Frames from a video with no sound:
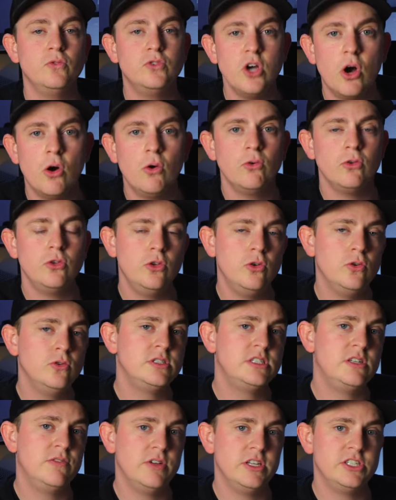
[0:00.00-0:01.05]
you don't
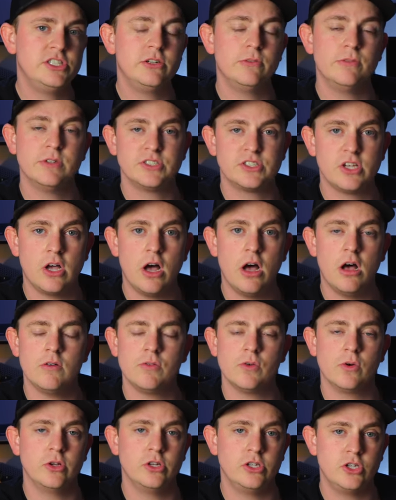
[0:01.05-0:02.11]
use DaVinci
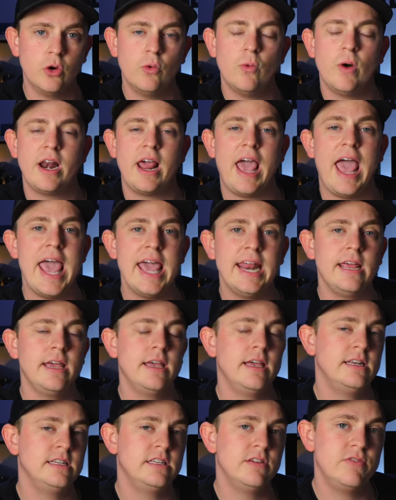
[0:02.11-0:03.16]
Resolve or you don't wanna
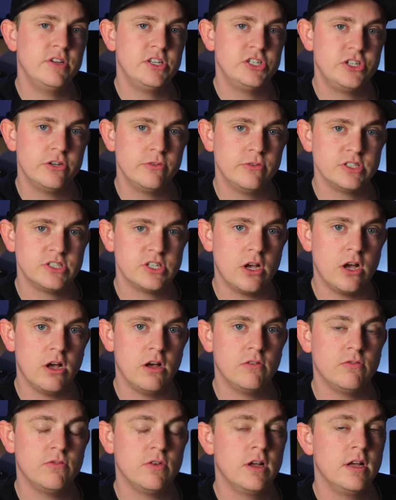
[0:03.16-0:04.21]
edit in DaVinci
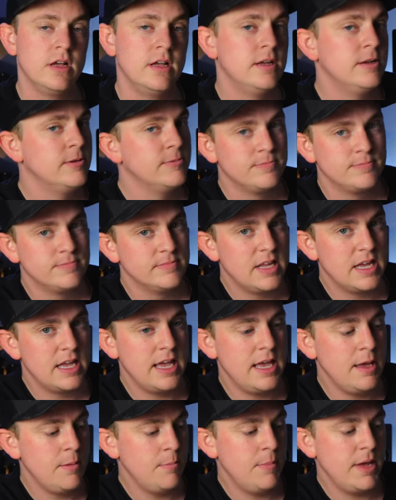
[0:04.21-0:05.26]
Resolve,
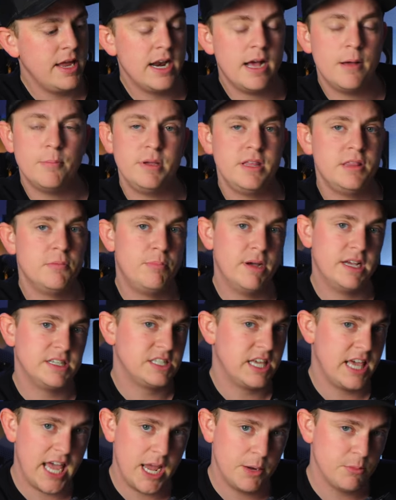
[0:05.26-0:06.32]
it may not be the
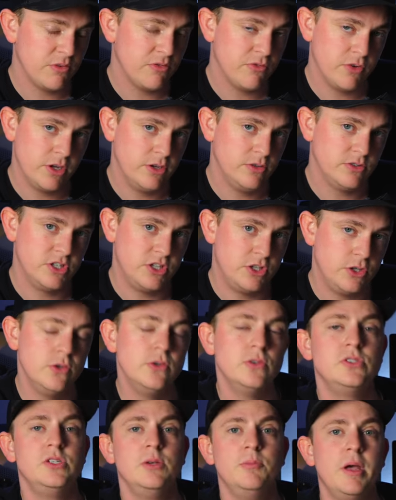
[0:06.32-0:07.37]
best camera for you to
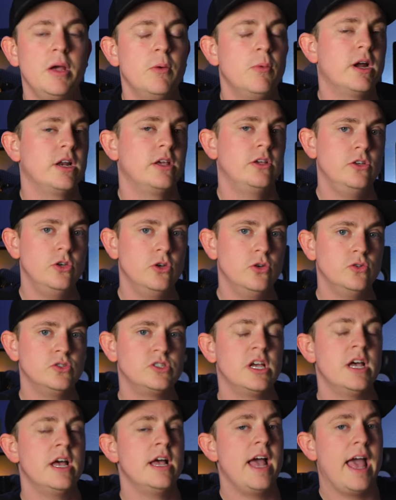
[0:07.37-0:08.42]
use. You may wanna
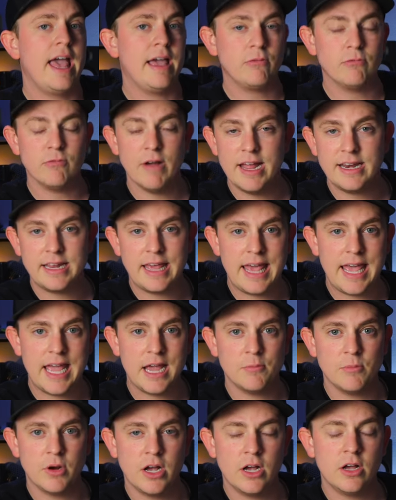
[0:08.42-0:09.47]
use a RED
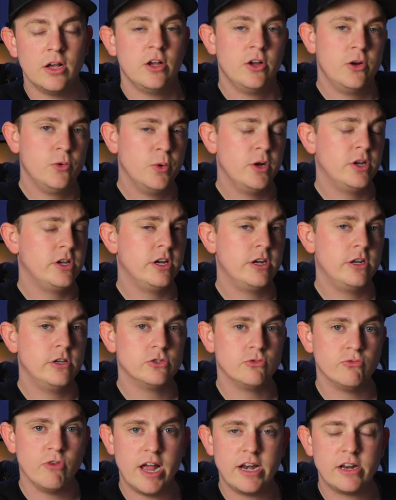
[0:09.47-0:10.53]
camera where you can
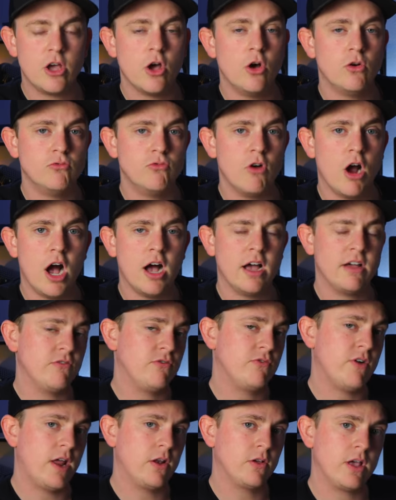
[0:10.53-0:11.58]
use RED Code RAW in
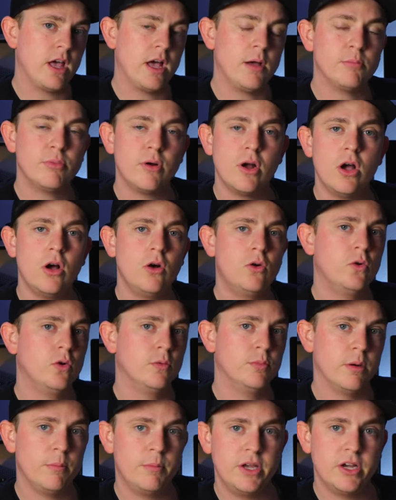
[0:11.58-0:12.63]
Final Cut Pro
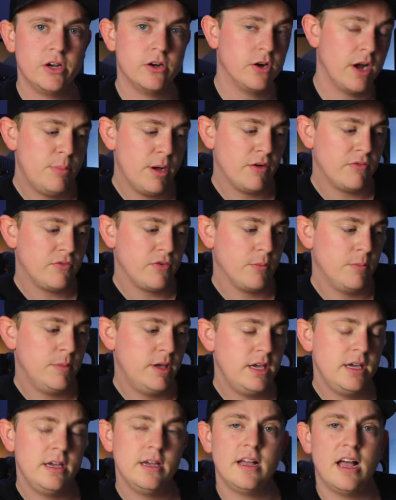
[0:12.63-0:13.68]
or Premiere. But for
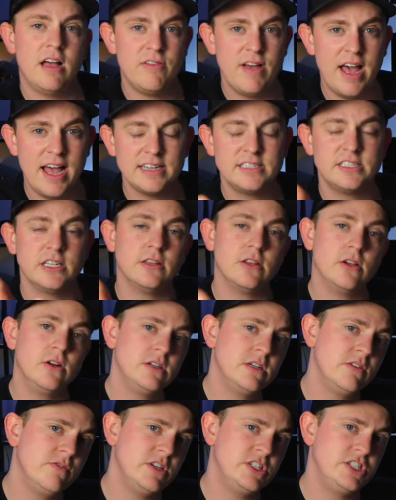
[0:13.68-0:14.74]
me, I've had to
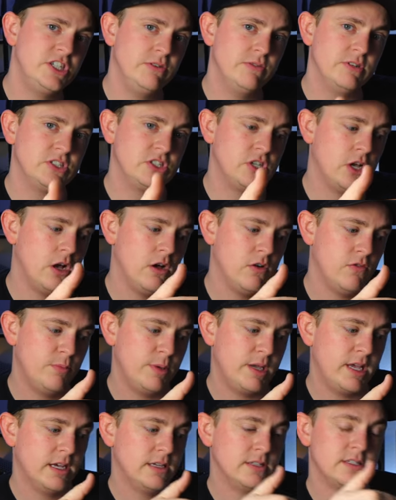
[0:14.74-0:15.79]
learn DaVinci Resolve
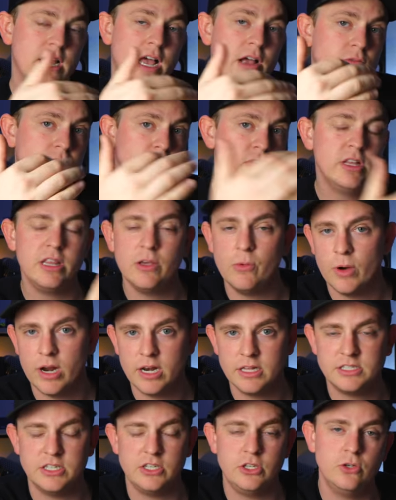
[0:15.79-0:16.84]
because I really
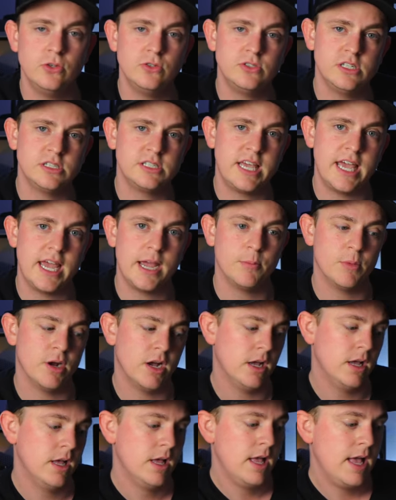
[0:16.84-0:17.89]
wanted to use this
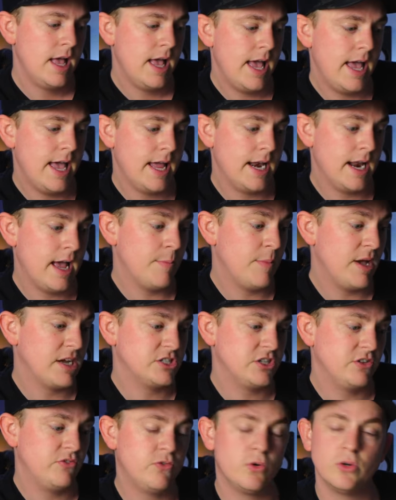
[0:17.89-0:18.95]
camera and I'm
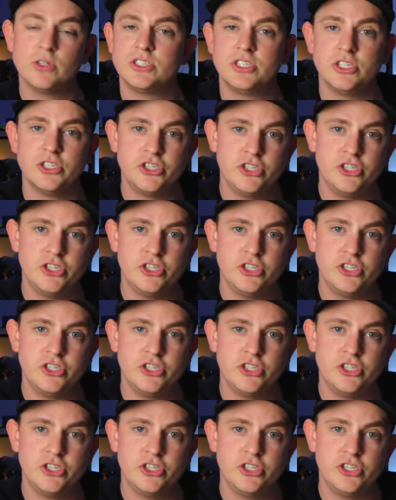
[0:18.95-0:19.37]
actually forced to